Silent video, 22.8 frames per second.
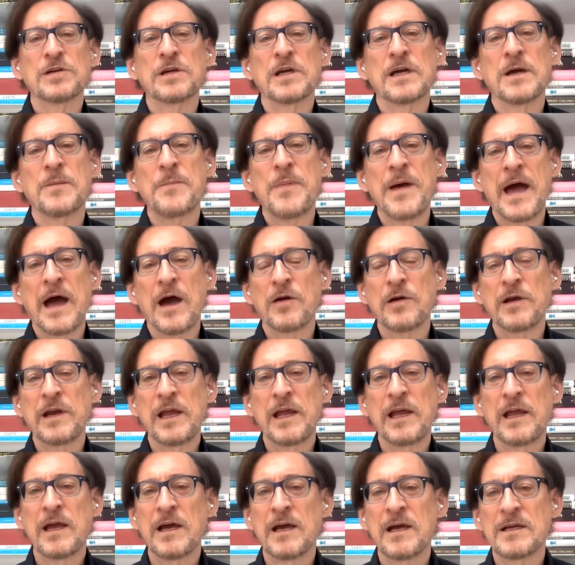about
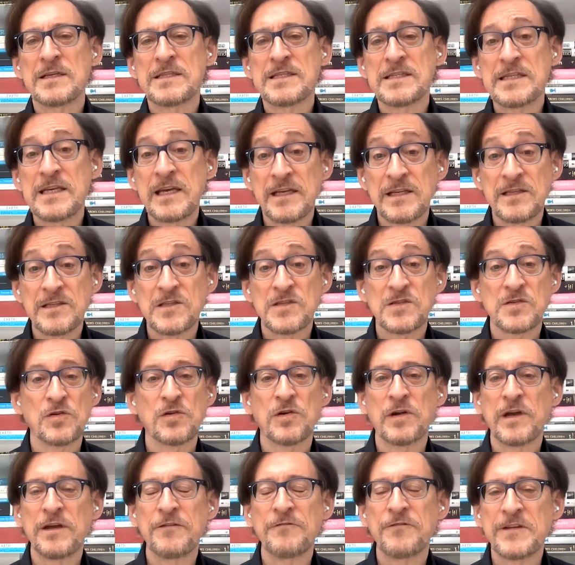uh, SIDS or
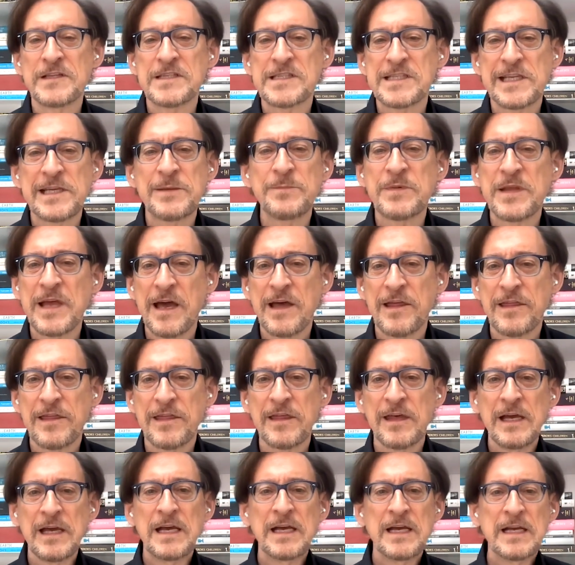infant sleep death,
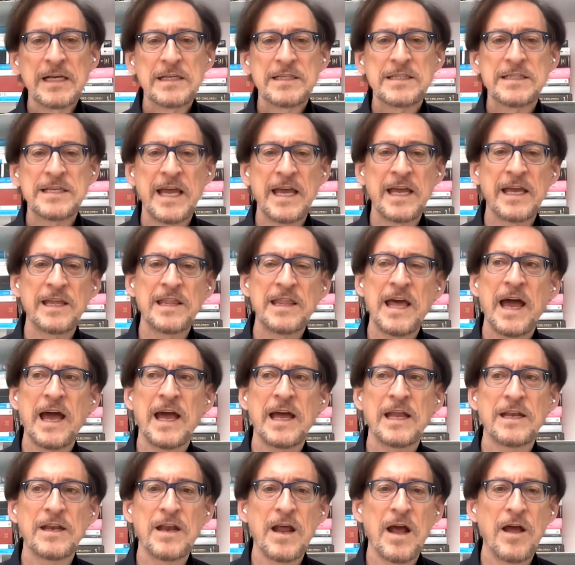saying
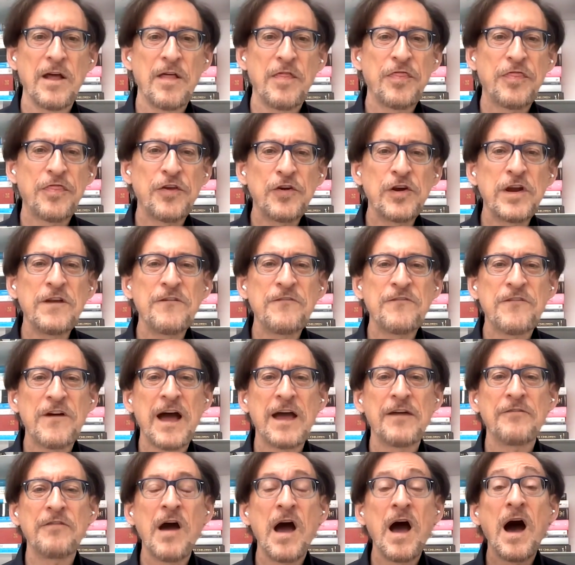that 35
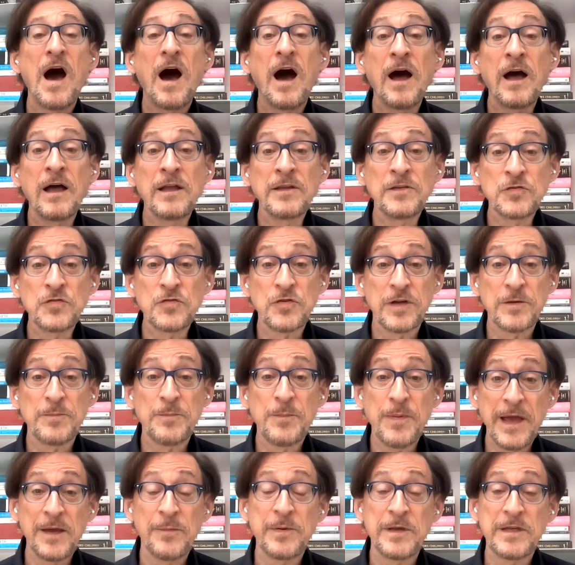100
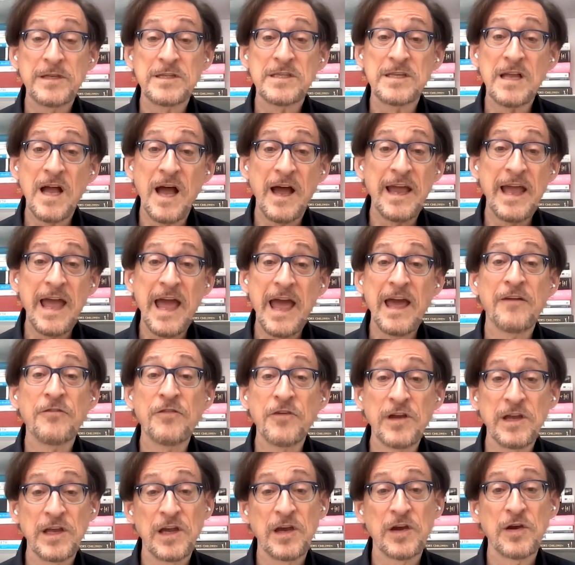babies die every
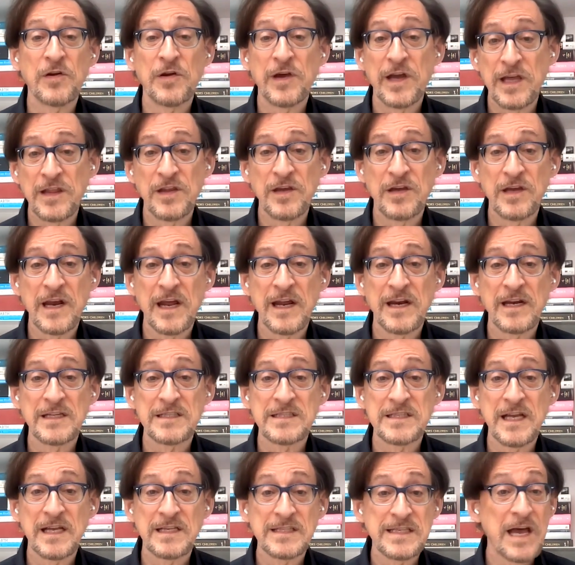year in the United
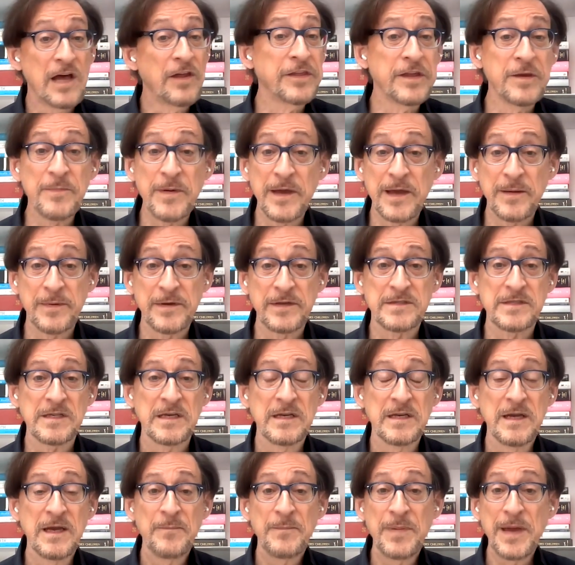States, healthy babies,
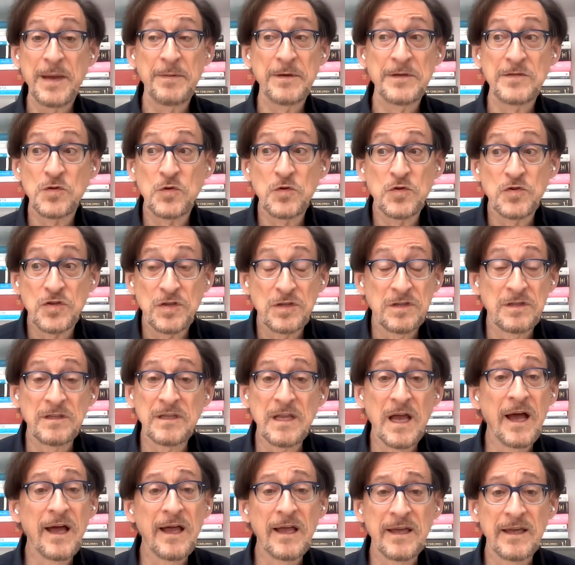babies who shouldn't
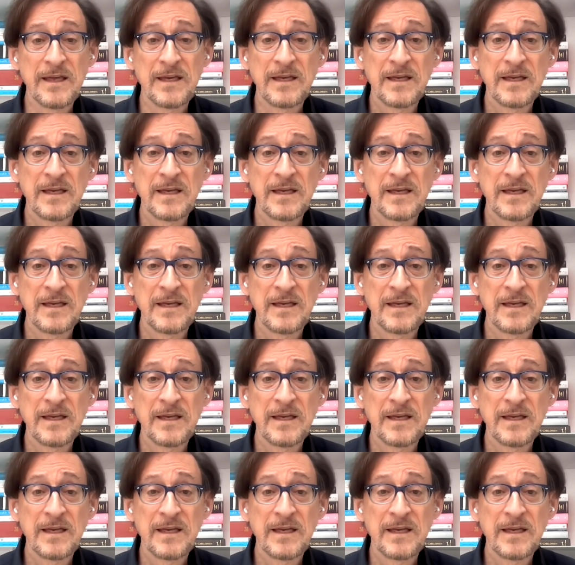die.